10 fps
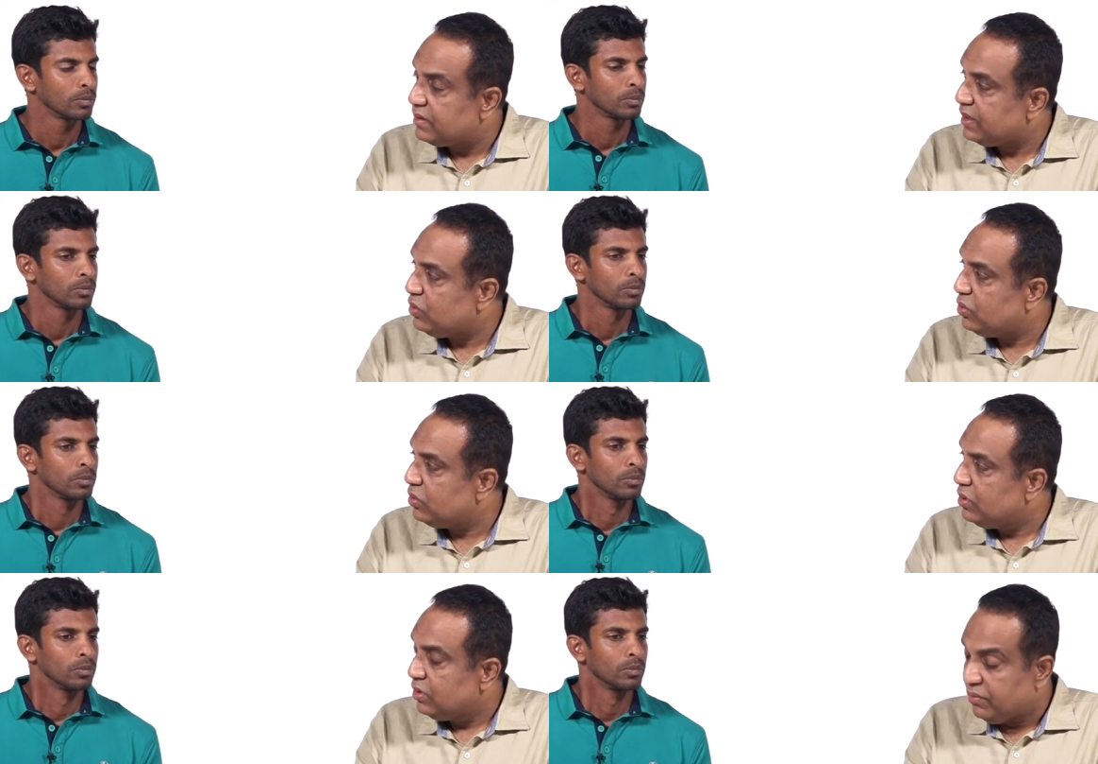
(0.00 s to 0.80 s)
Speaker 1: you
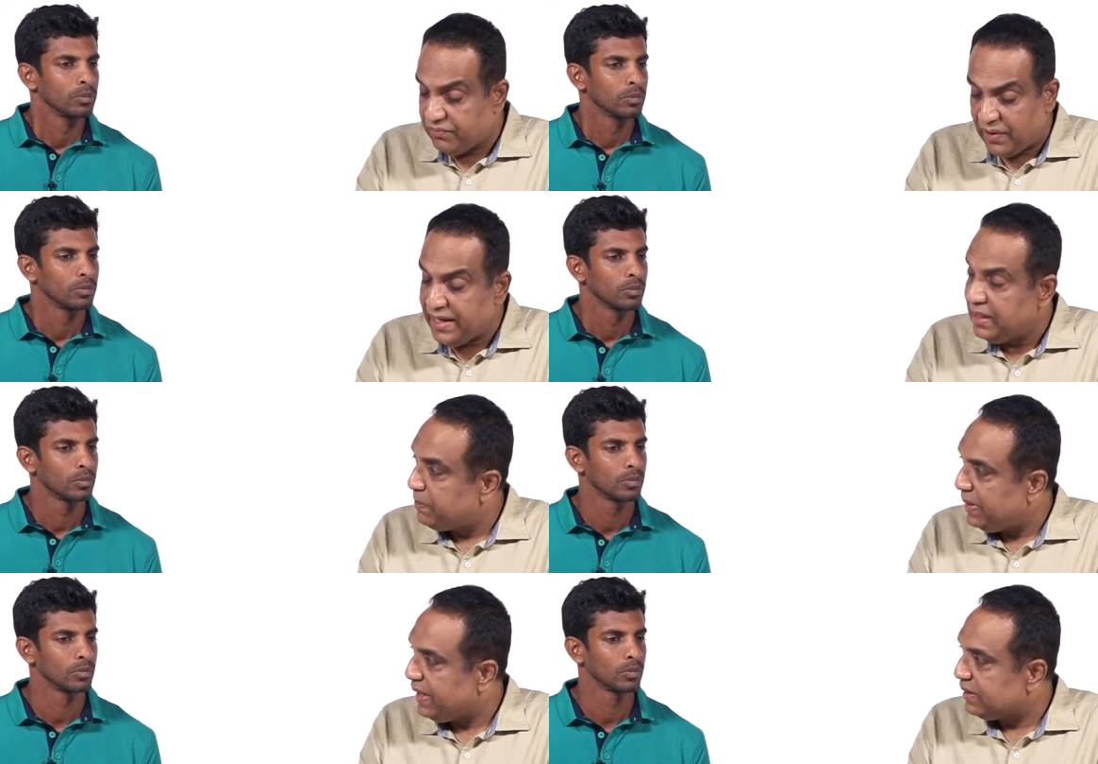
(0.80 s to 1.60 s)
know, find a
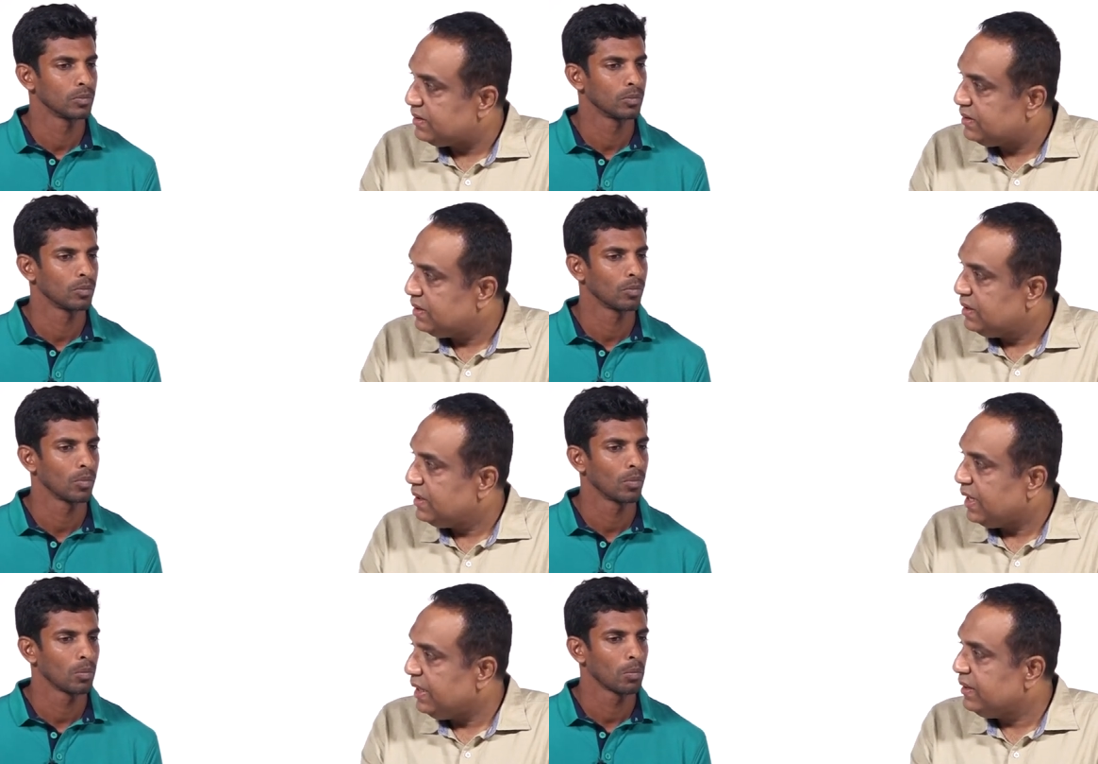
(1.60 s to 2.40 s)
place
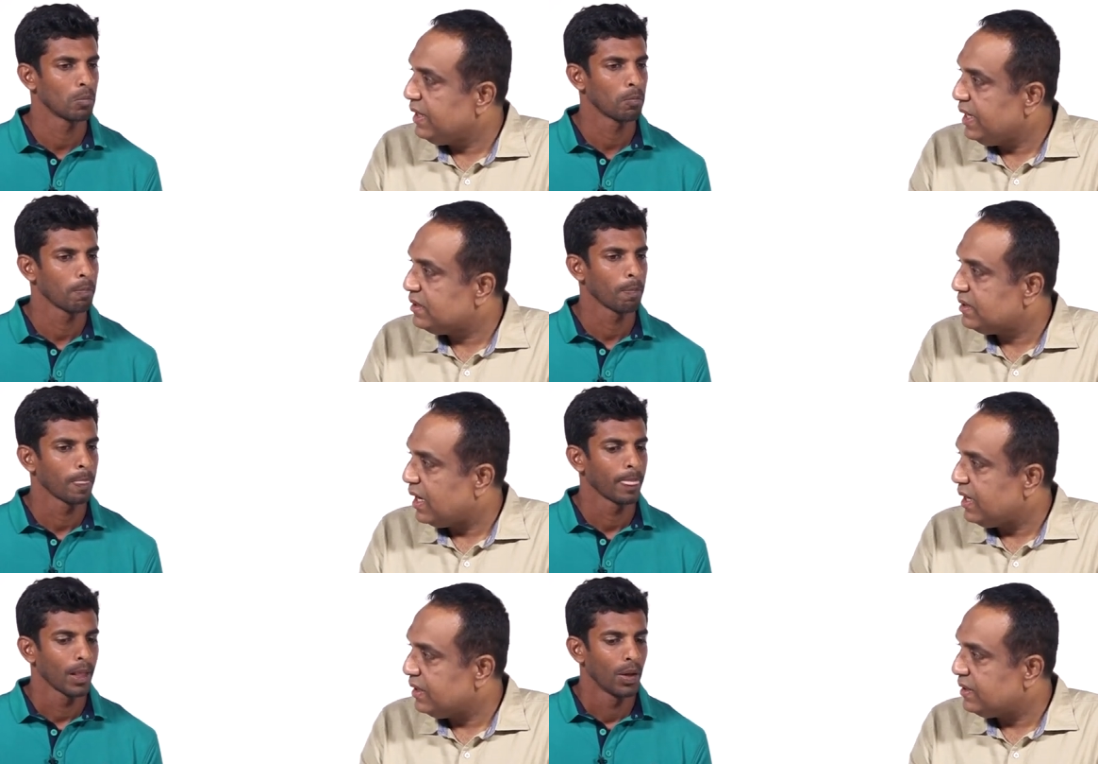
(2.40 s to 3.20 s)
in the next
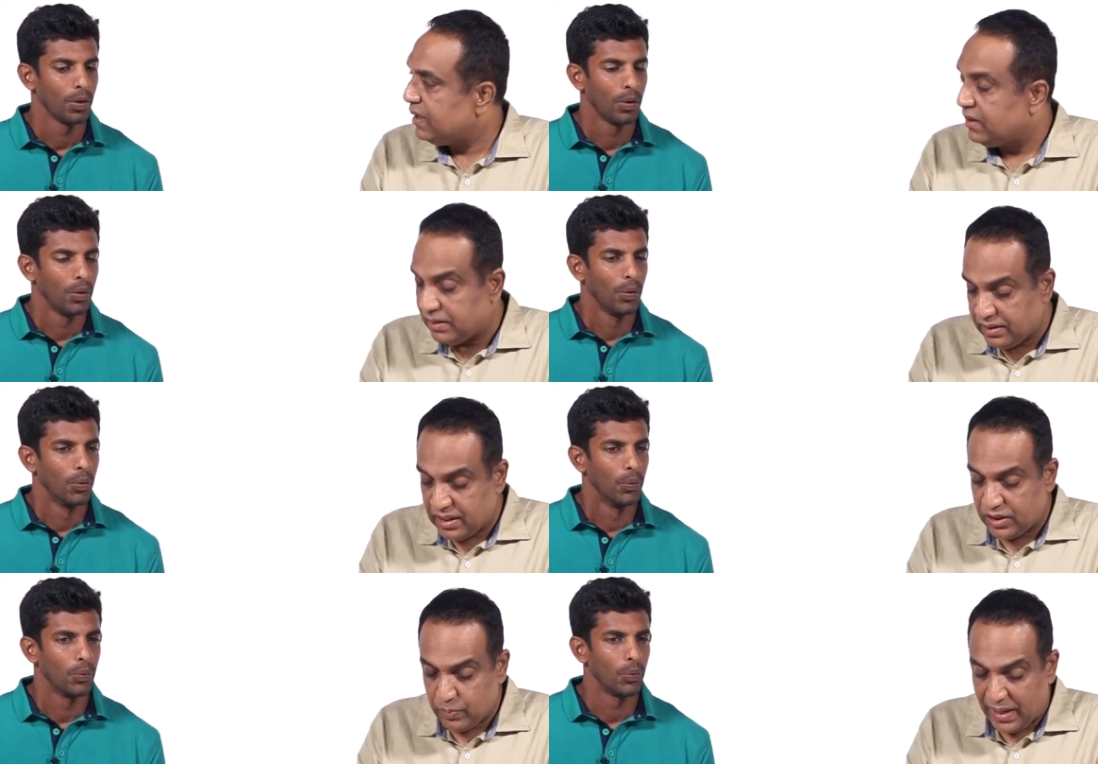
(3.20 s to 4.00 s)
side, uh,
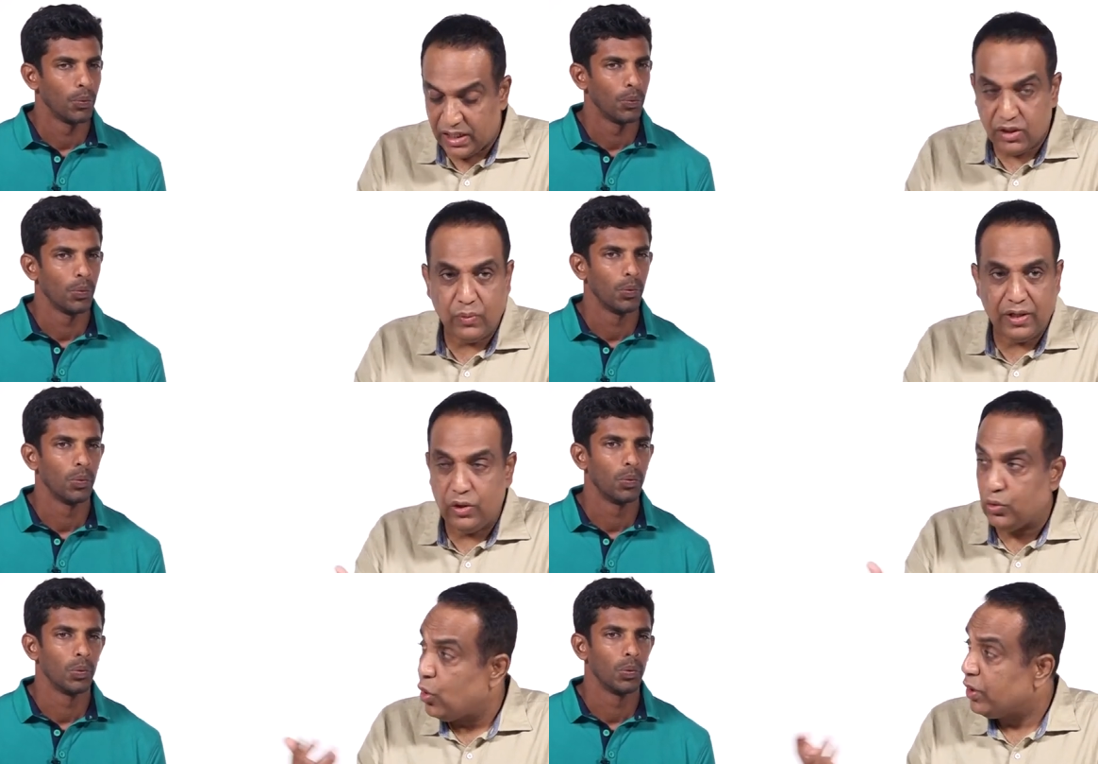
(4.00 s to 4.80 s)
this match
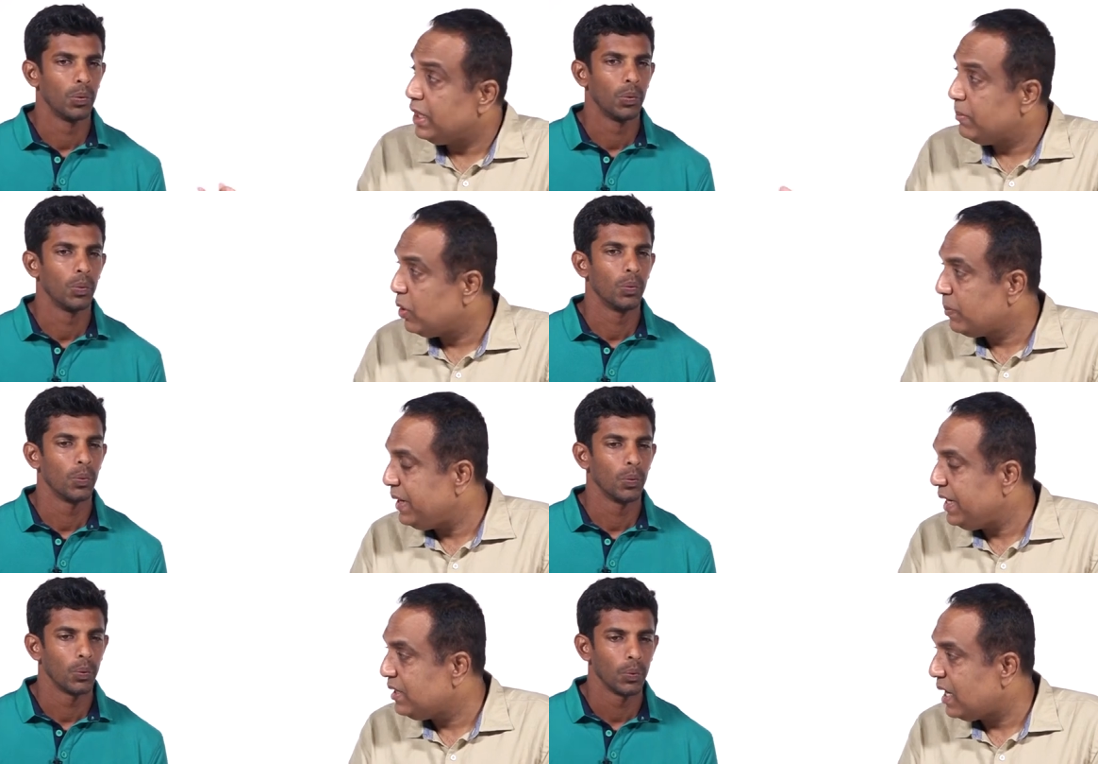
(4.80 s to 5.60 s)
with you're talking about
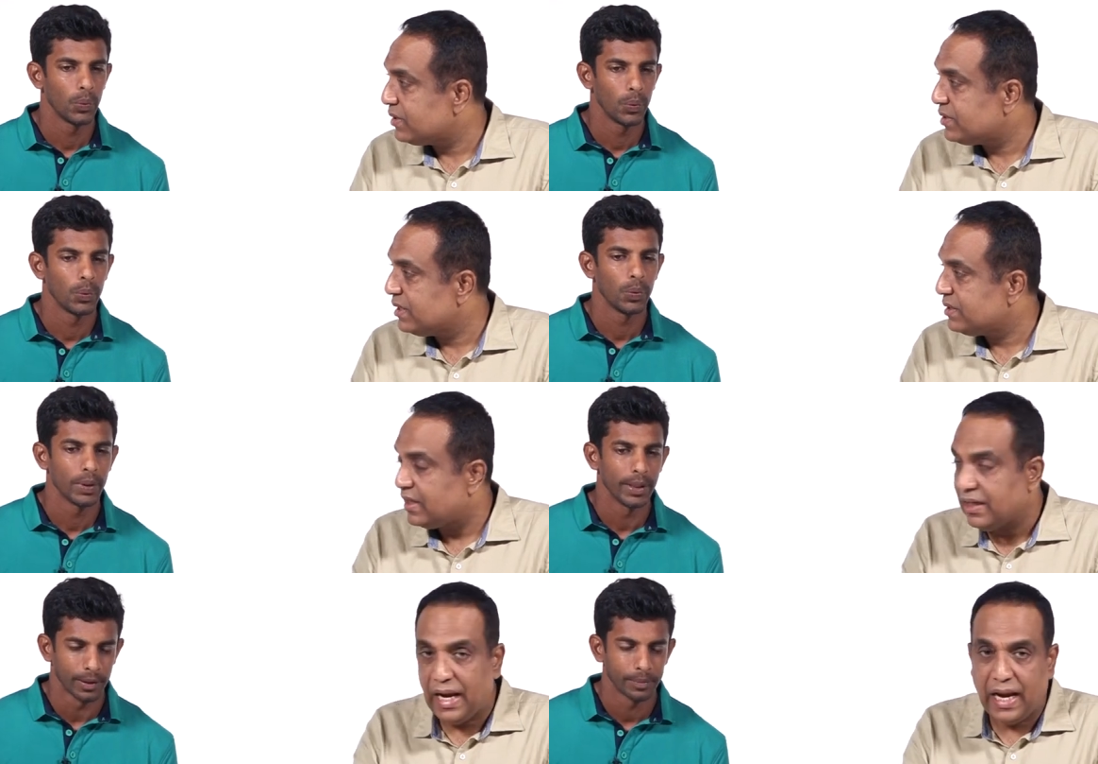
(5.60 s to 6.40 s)
playing Lakshan
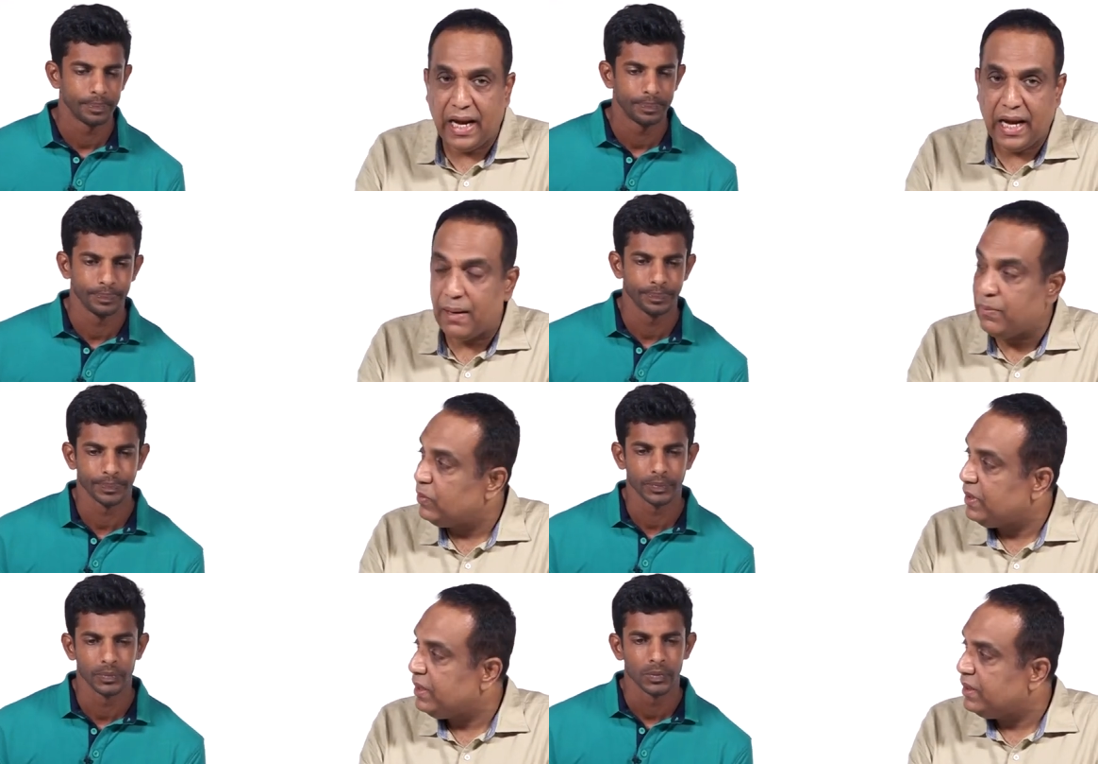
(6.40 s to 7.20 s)
Sandakan yeah. and,
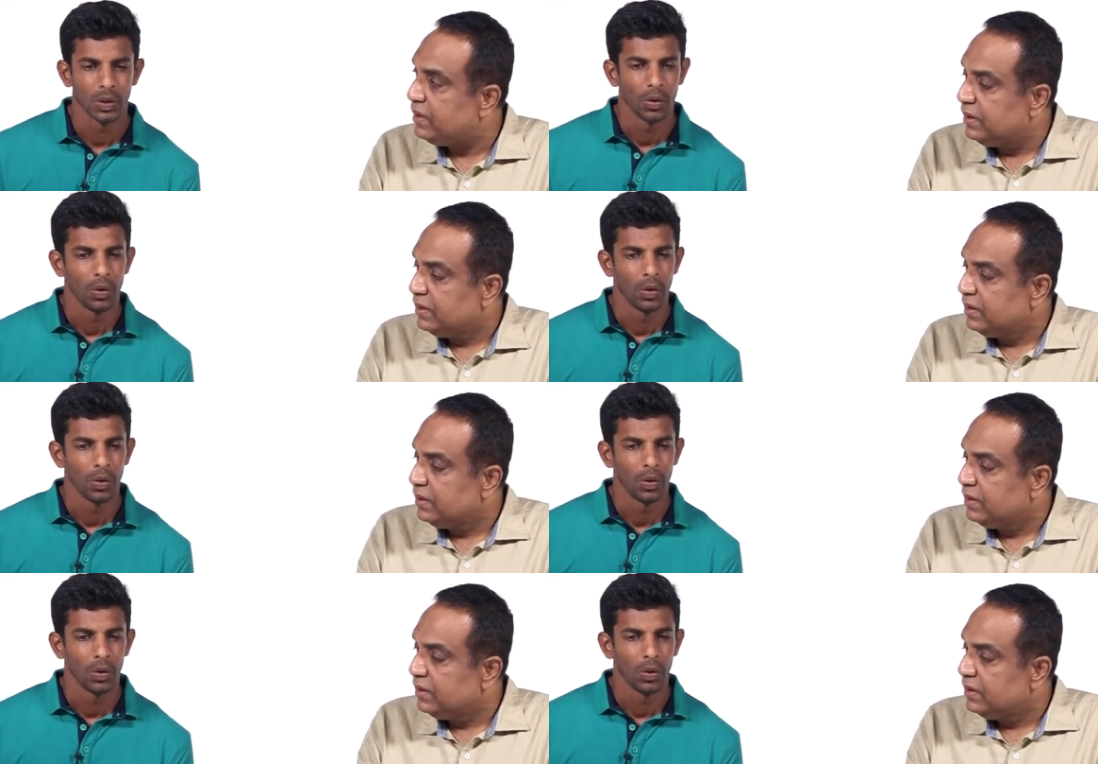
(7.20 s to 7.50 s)
Abul Buldania.